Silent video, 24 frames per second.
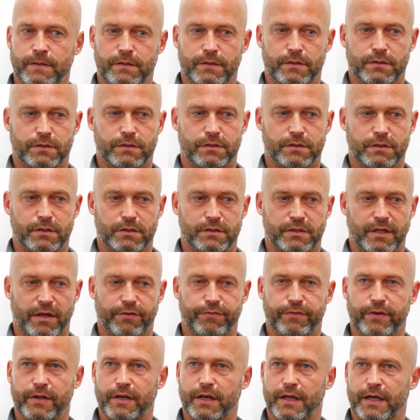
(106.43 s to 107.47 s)
There's
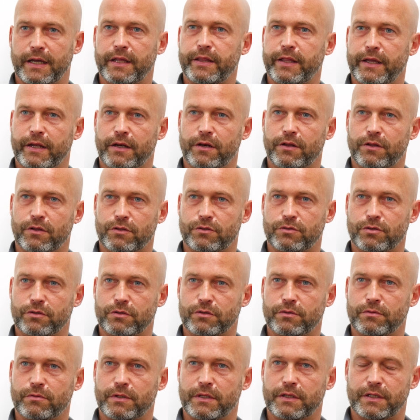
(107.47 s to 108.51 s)
definitely light at the end of the
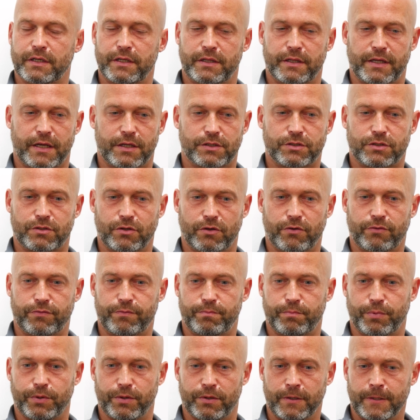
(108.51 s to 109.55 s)
tunnel in that
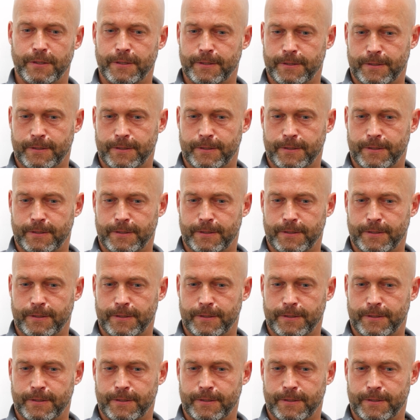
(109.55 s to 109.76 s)
stuff. But